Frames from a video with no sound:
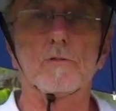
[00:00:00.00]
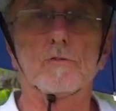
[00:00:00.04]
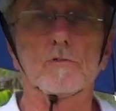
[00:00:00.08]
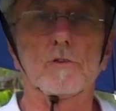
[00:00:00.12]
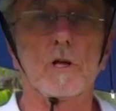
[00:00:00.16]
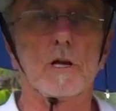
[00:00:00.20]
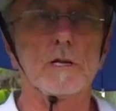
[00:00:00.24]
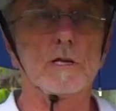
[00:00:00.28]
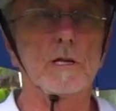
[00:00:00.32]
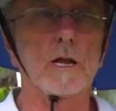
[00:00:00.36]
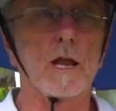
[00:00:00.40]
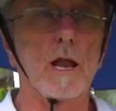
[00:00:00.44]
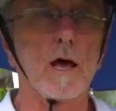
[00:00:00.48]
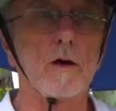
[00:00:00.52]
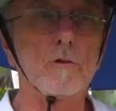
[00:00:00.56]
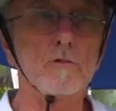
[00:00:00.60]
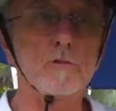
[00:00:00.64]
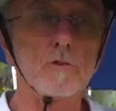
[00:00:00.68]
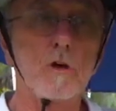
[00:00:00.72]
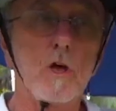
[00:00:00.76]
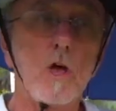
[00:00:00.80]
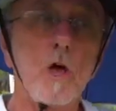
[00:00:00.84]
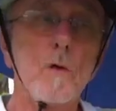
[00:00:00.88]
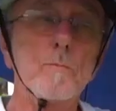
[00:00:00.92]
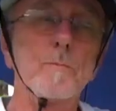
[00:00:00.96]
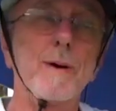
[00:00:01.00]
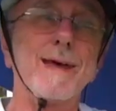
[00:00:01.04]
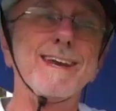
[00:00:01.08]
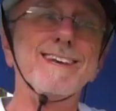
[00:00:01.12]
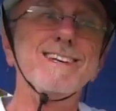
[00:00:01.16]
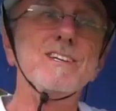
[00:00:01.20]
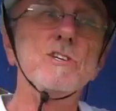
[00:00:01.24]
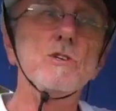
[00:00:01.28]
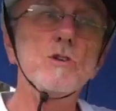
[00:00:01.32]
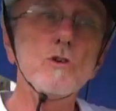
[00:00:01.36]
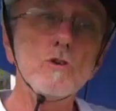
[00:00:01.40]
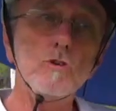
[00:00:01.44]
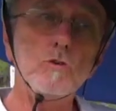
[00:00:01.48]
cellulose, but
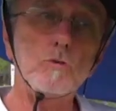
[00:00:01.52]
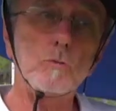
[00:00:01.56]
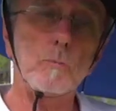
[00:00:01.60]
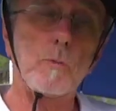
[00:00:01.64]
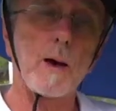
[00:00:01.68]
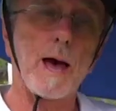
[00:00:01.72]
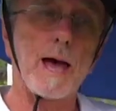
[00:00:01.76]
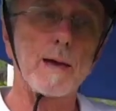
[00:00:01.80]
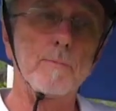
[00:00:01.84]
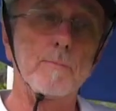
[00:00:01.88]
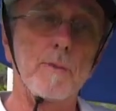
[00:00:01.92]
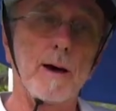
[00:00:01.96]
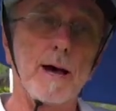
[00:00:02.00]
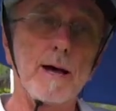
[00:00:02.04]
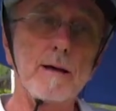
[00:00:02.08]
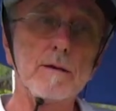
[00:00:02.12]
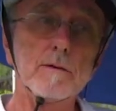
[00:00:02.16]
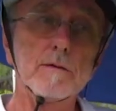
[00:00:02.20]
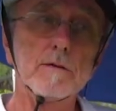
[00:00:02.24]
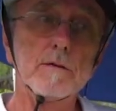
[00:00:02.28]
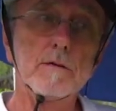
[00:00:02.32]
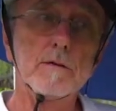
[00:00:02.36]
newspaper